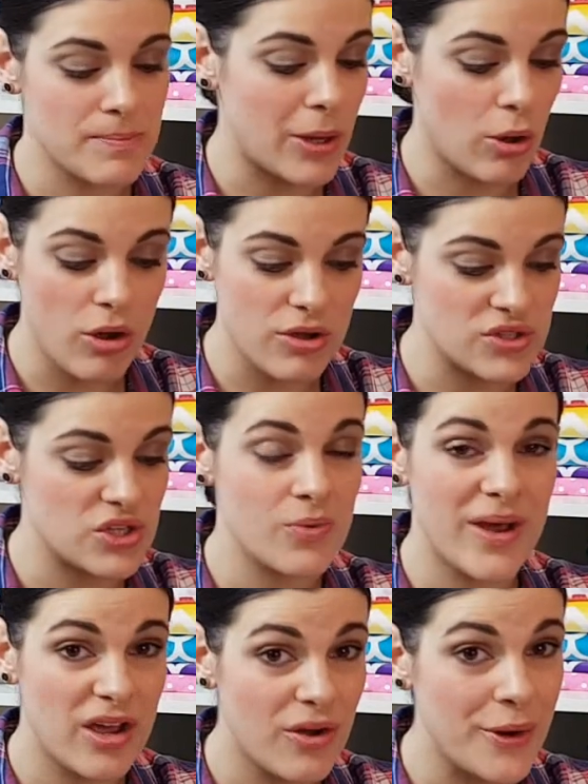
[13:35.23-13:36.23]
because
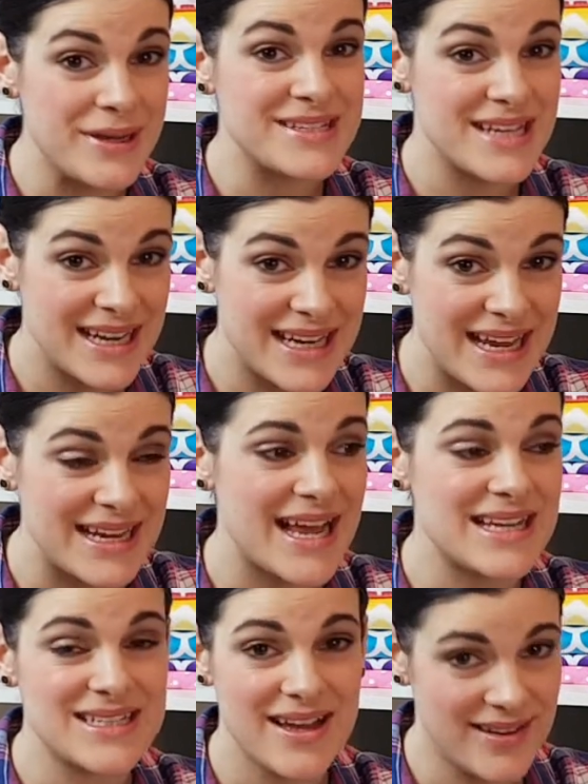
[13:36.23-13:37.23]
you are going to need
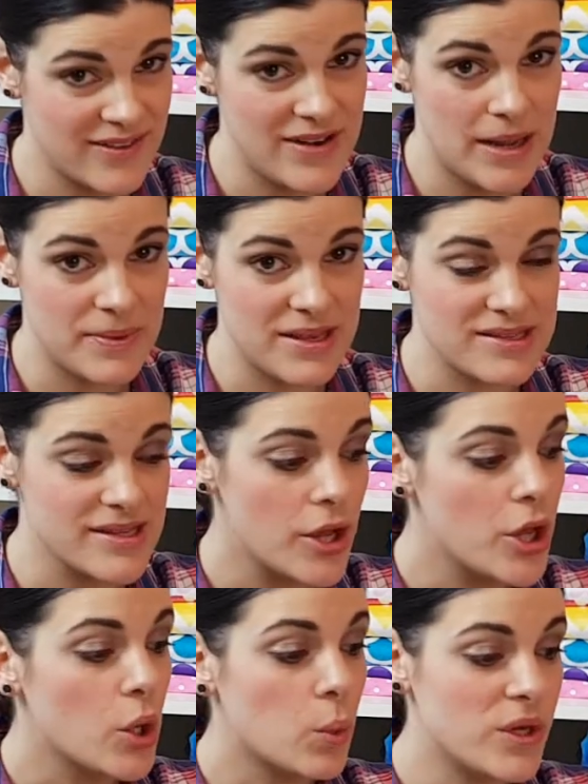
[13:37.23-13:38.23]
a ton of nappies
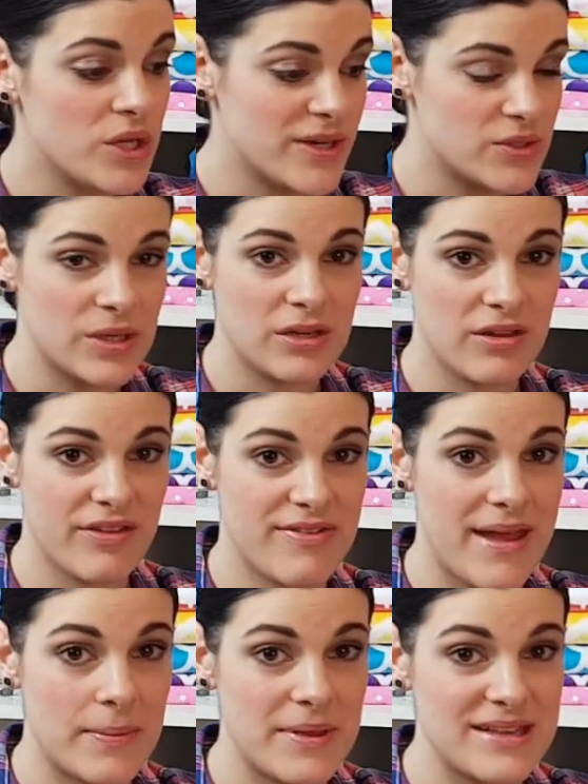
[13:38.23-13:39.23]
when you are doing cloth
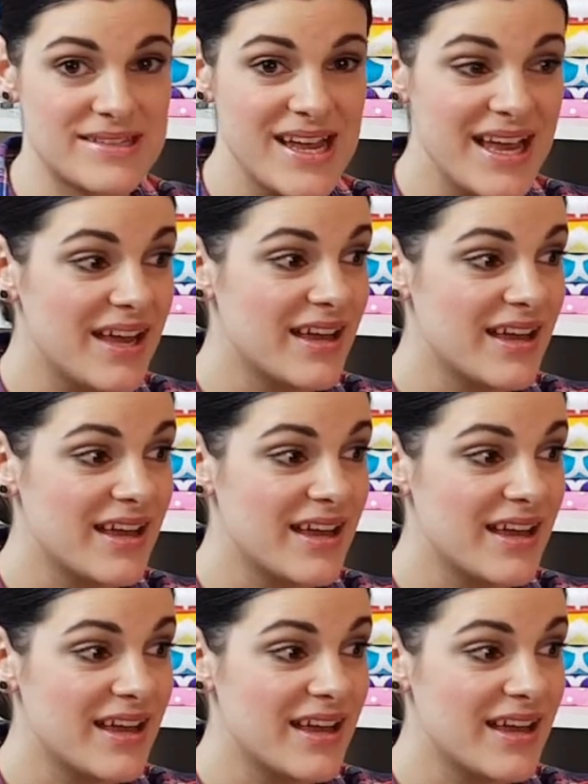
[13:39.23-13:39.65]
nappies.